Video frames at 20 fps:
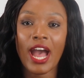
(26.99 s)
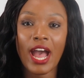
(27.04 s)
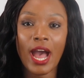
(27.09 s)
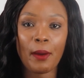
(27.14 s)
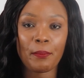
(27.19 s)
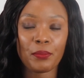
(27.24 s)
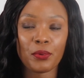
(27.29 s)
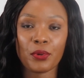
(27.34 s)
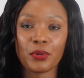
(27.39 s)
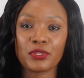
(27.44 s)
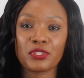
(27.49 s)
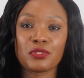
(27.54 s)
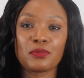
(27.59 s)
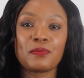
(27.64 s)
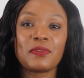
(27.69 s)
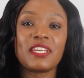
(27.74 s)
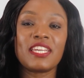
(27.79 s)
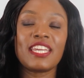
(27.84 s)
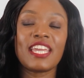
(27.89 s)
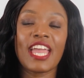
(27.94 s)
approached
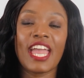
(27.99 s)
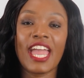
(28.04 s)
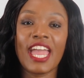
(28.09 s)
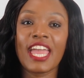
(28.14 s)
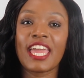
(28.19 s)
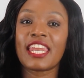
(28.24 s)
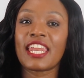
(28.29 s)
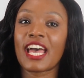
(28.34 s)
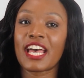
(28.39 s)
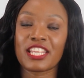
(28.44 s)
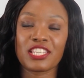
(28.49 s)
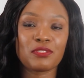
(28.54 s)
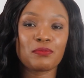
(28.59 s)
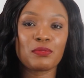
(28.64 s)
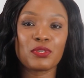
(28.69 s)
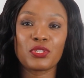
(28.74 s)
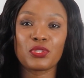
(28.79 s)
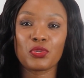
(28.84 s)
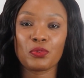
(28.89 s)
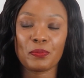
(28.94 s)
me and asked
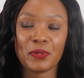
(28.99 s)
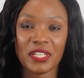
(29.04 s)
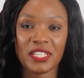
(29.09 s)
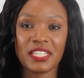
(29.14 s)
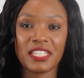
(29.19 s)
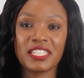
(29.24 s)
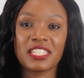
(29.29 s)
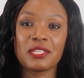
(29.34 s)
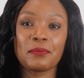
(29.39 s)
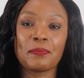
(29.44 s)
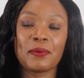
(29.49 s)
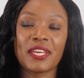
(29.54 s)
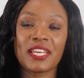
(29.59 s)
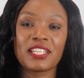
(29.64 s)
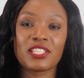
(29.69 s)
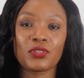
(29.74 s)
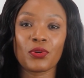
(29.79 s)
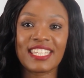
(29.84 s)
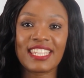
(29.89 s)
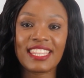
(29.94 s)
me to
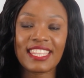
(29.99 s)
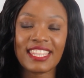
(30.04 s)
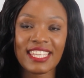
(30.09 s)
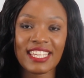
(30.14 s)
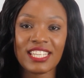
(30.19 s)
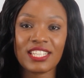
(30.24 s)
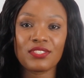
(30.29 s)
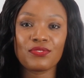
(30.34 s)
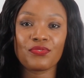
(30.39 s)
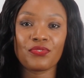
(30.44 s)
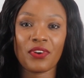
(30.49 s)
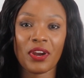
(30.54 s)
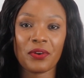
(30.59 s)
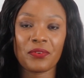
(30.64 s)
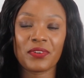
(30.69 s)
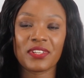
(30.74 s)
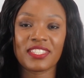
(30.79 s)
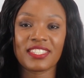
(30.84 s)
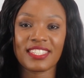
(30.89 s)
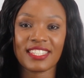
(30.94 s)
participate in this
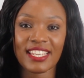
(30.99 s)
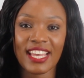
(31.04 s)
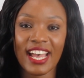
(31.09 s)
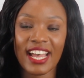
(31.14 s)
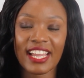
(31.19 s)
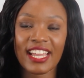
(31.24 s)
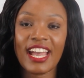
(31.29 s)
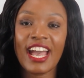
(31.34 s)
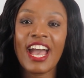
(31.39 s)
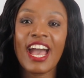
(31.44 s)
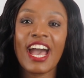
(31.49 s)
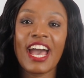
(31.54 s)
fragrance tag.